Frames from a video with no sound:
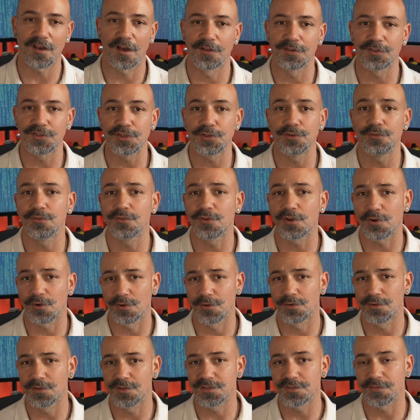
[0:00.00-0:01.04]
on tuned
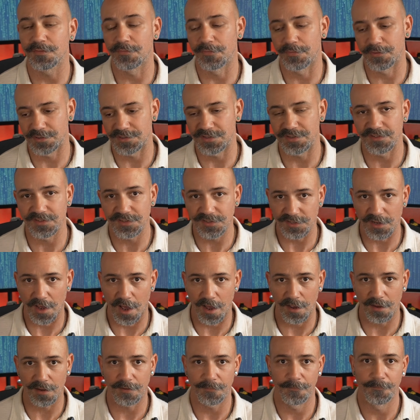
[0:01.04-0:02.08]
kernels versus
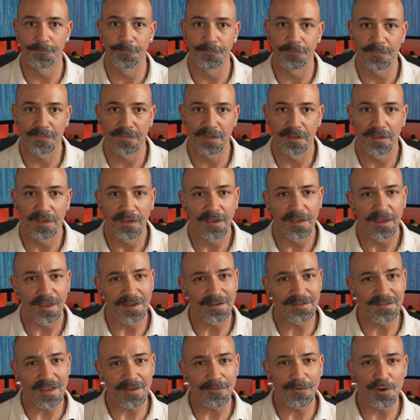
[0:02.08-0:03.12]
stock.
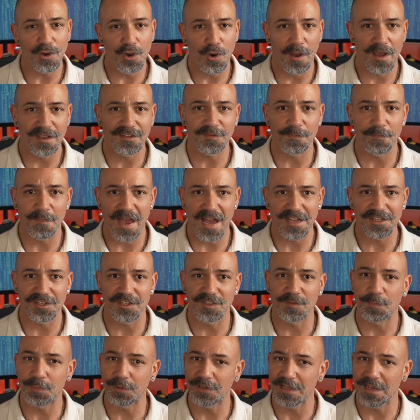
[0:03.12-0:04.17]
EndeavourOS matches
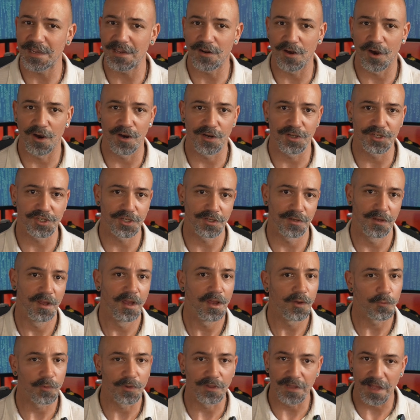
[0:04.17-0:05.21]
plain Arch,
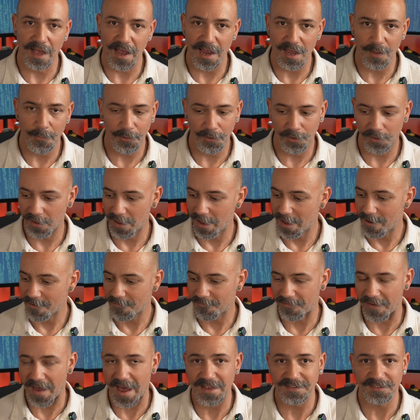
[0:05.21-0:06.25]
reliable,
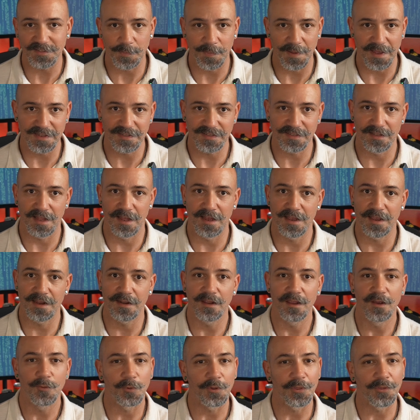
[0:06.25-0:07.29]
fast baseline
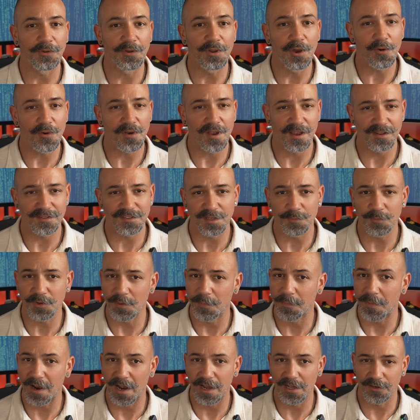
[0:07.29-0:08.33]
with no custom
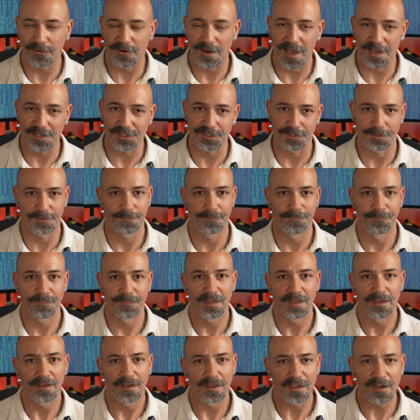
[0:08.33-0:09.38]
compiler action.
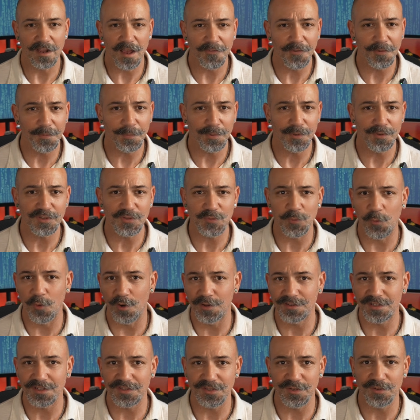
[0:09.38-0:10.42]
It often boots
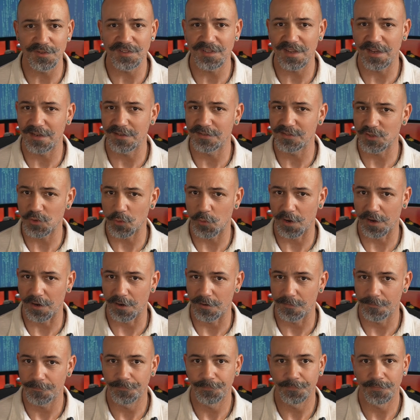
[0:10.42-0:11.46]
1 to 2 seconds
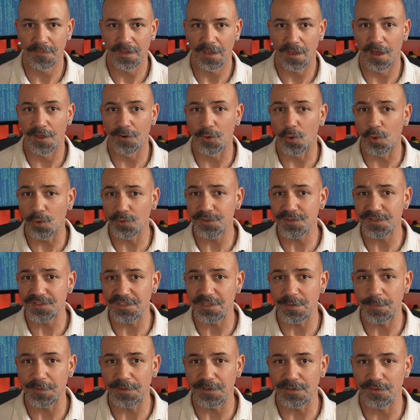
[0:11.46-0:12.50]
quicker. On older
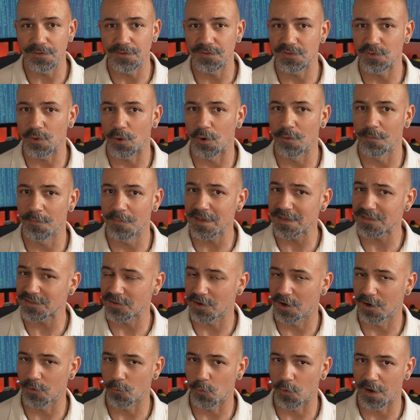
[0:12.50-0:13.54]
CPUs or mixed
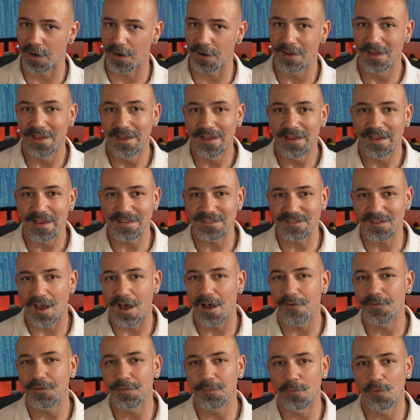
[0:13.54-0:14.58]
hardware, it's
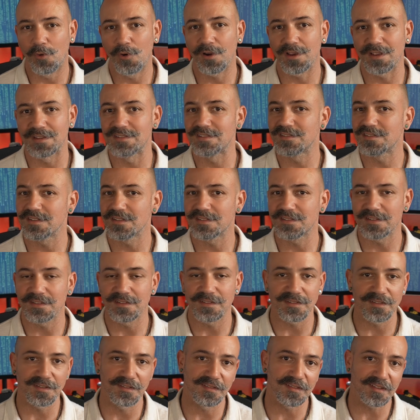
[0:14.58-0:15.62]
often more
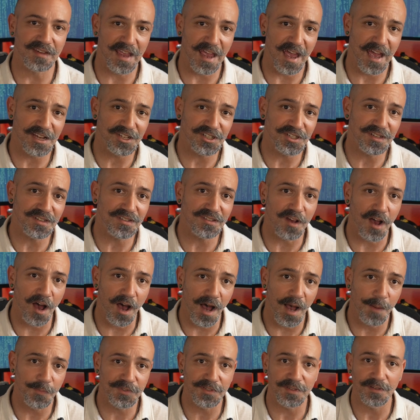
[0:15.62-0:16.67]
consistent since Cachy's
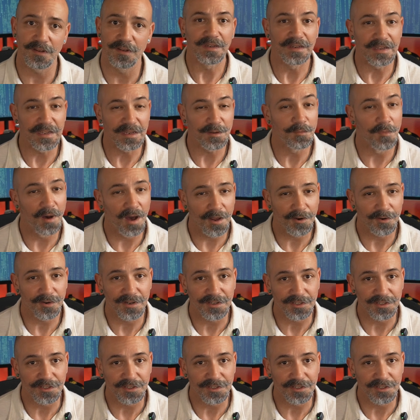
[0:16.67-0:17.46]
ops need modern